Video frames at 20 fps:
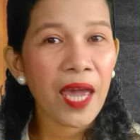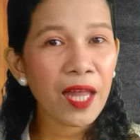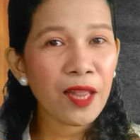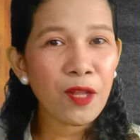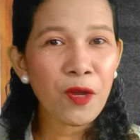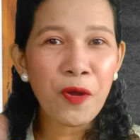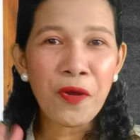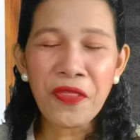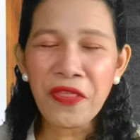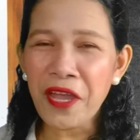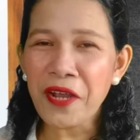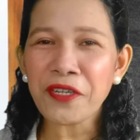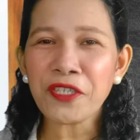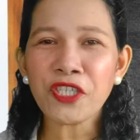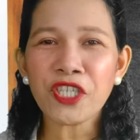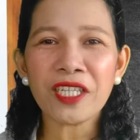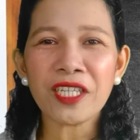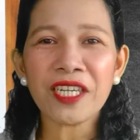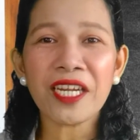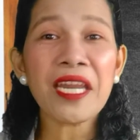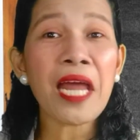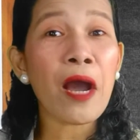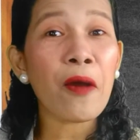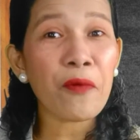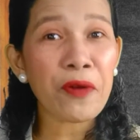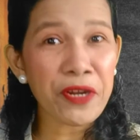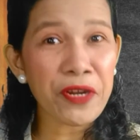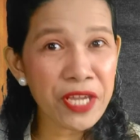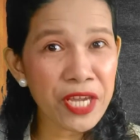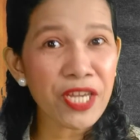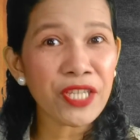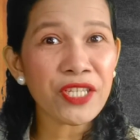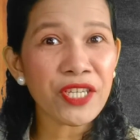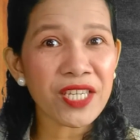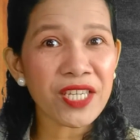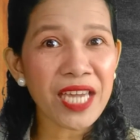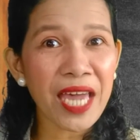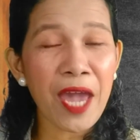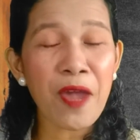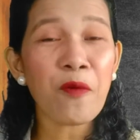Hello there, children. How are you
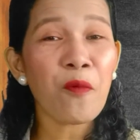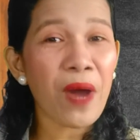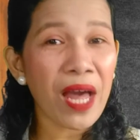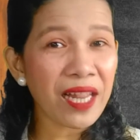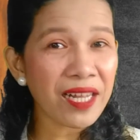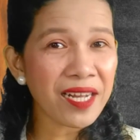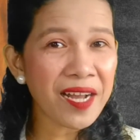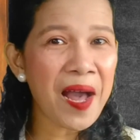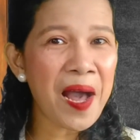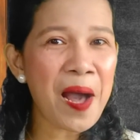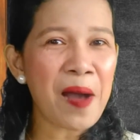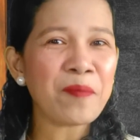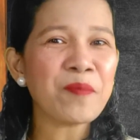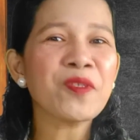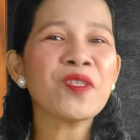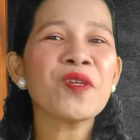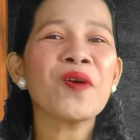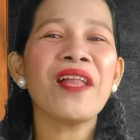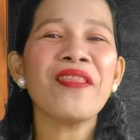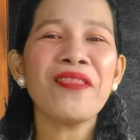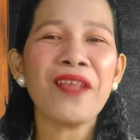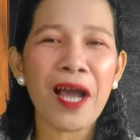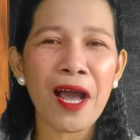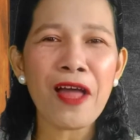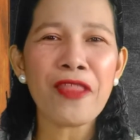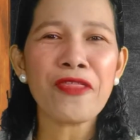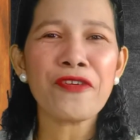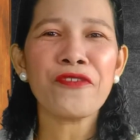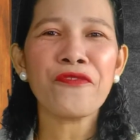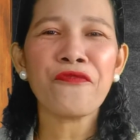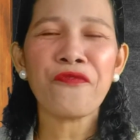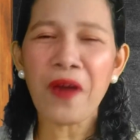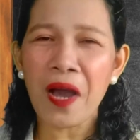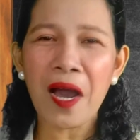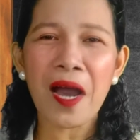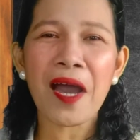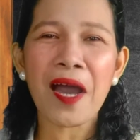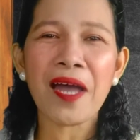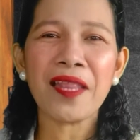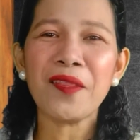today? Welcome to another
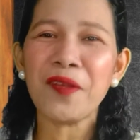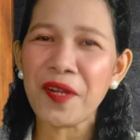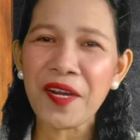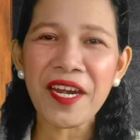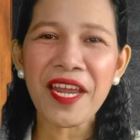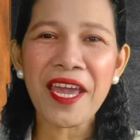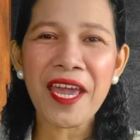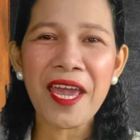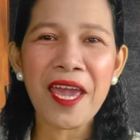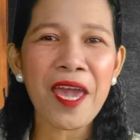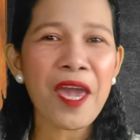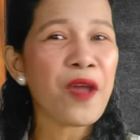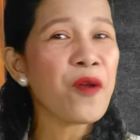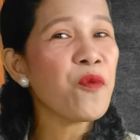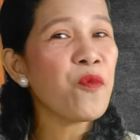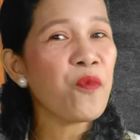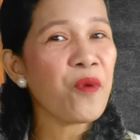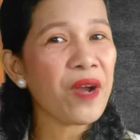fun learning